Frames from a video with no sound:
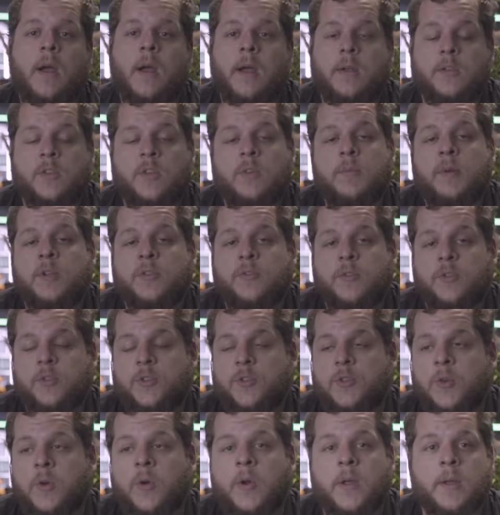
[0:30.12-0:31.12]
So much for the
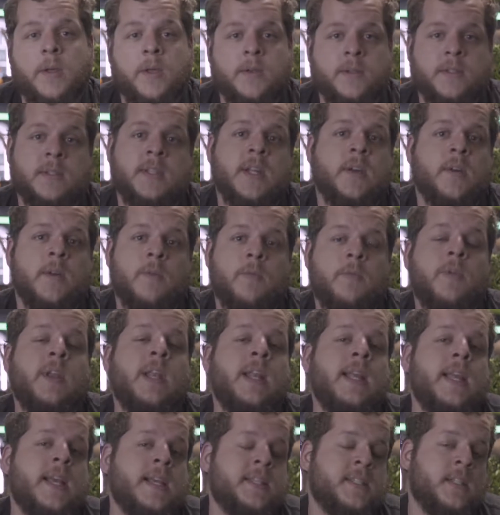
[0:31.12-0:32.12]
story, because there
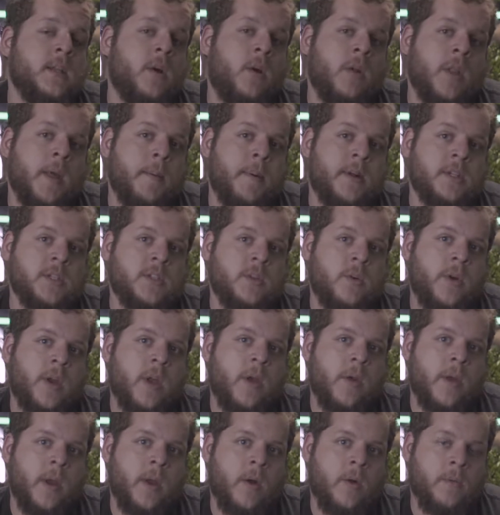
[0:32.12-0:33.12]
really isn't all that much story
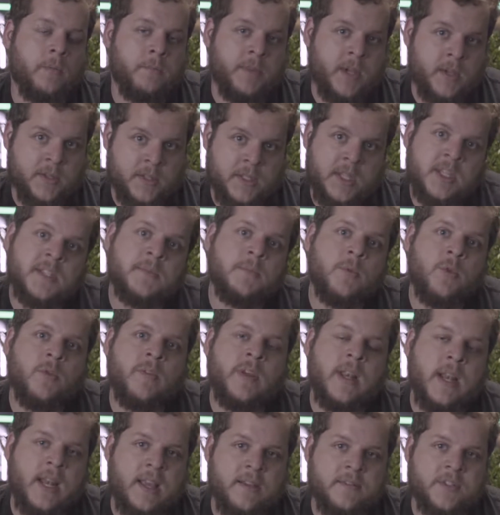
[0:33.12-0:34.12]
going on, because this
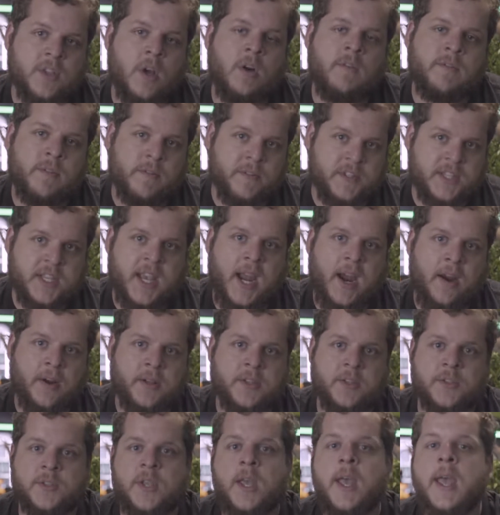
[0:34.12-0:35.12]
movie lives off of its
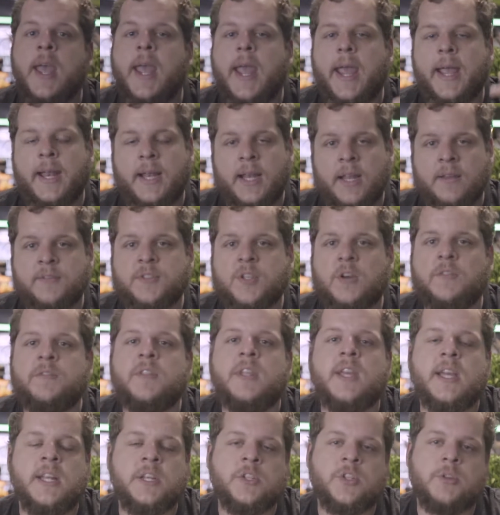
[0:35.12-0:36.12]
characters. It lives off
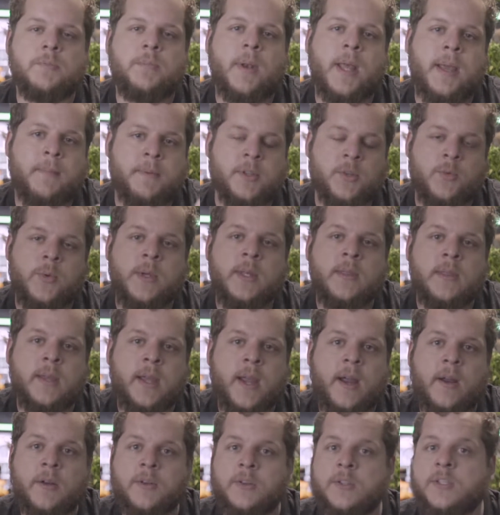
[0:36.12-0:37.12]
the interplay between the
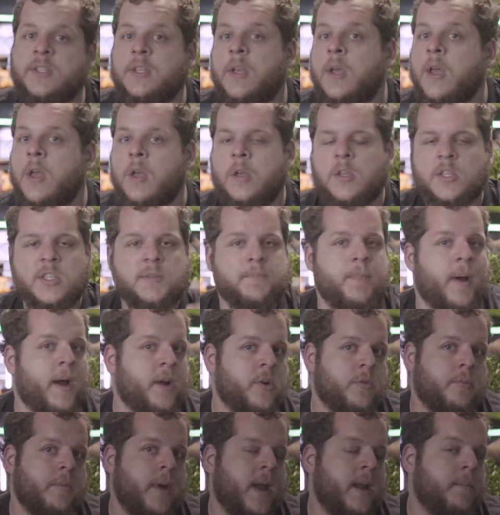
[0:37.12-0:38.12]
characters.
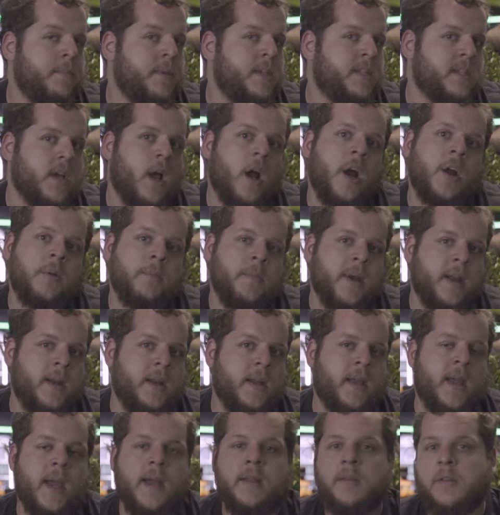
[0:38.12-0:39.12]
Spider-Man meets Iron Man
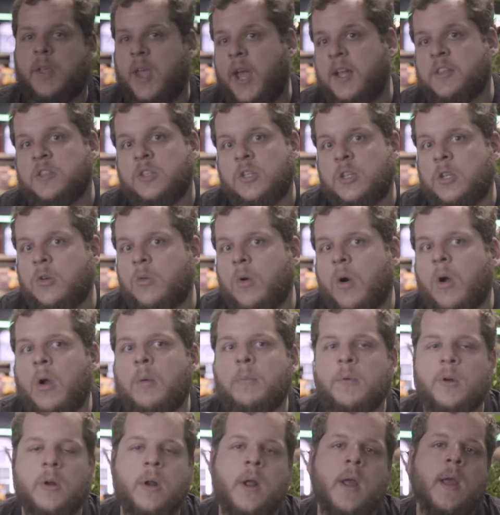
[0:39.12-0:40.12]
again, gets a new
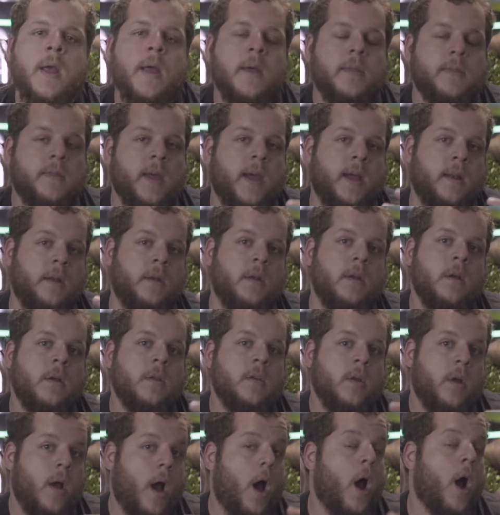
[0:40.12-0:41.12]
armor. Then
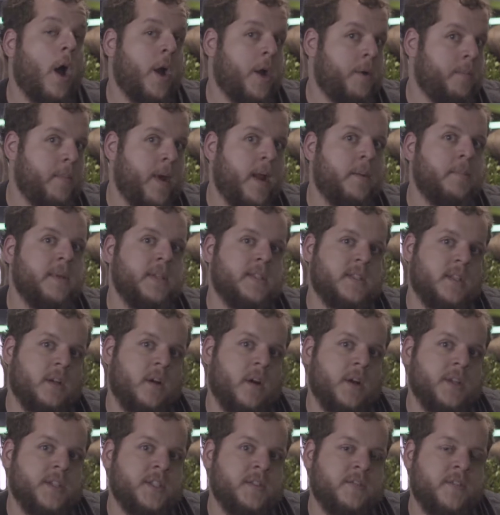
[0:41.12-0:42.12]
Iron Man meets the
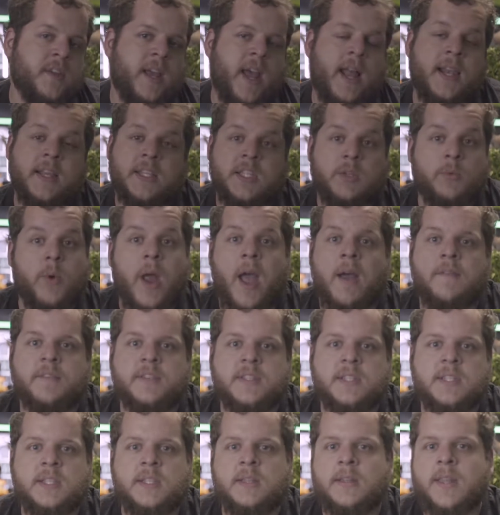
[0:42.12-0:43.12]
Guardians of the Galaxy. We
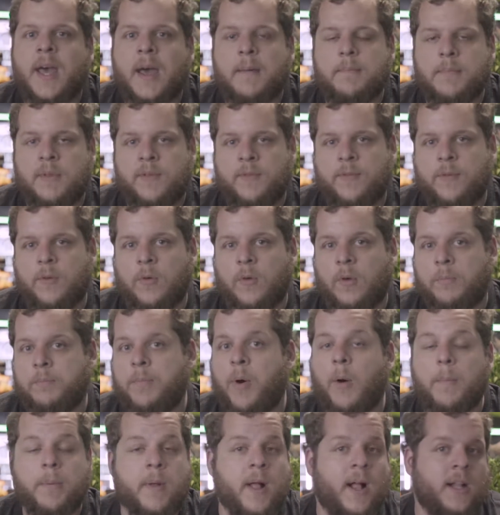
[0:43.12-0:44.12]
haven't seen that before.
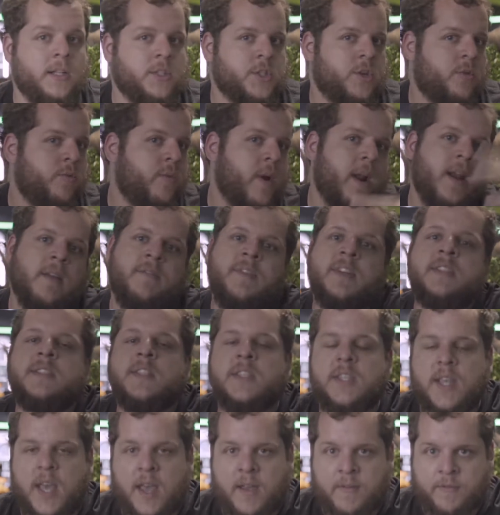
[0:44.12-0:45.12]
Pop culture relevance
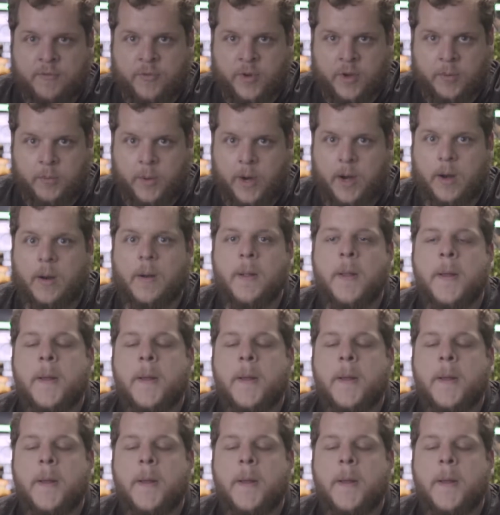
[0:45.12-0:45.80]
is everywhere.